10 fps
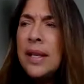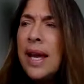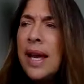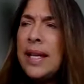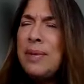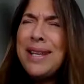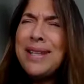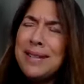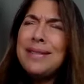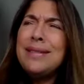And I'd be
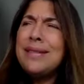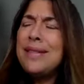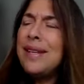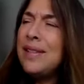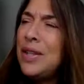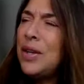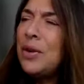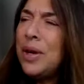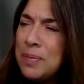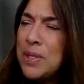like,
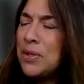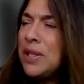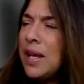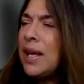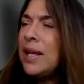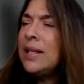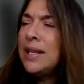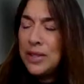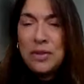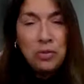absolutely not.
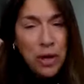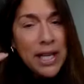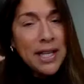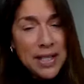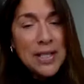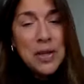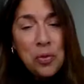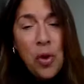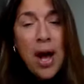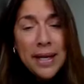Right. This is the
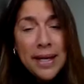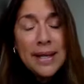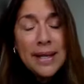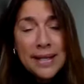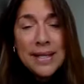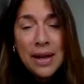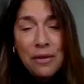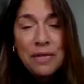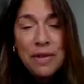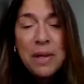wonkiness
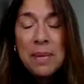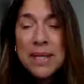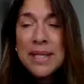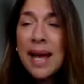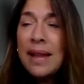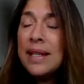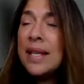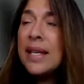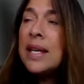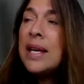of even the
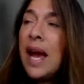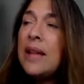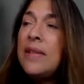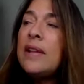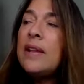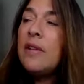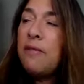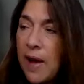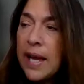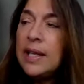mentality. And then
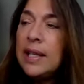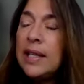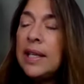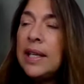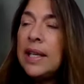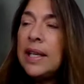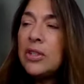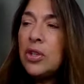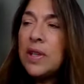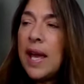finally,
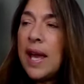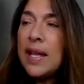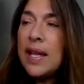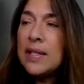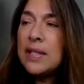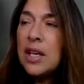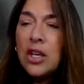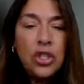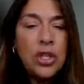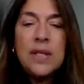to the end,
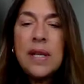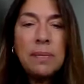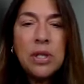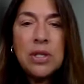she stepped